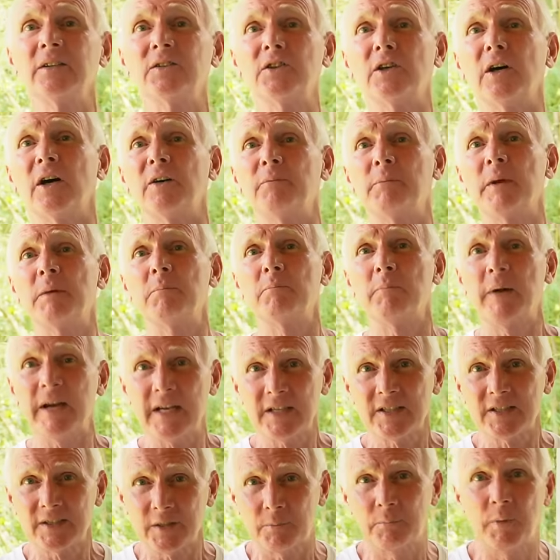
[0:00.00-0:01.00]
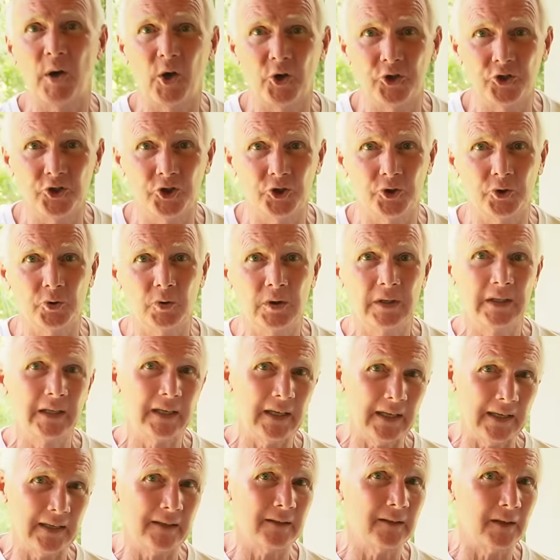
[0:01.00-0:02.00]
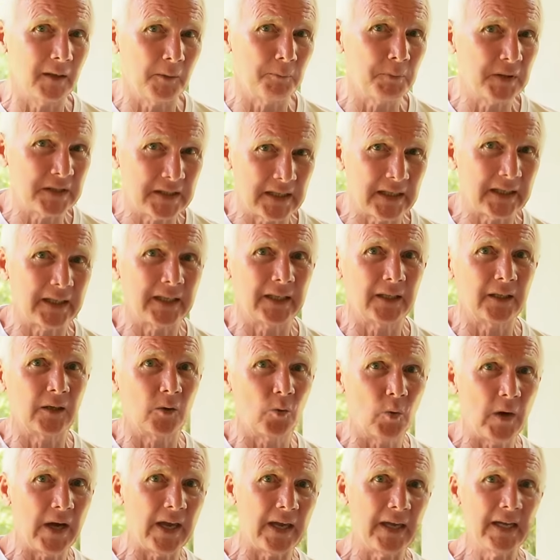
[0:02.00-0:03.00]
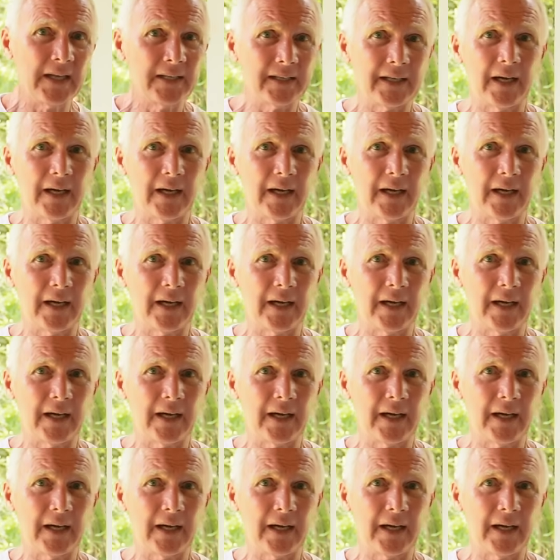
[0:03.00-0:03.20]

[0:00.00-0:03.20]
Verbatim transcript: that have been passed upon you in a particular way.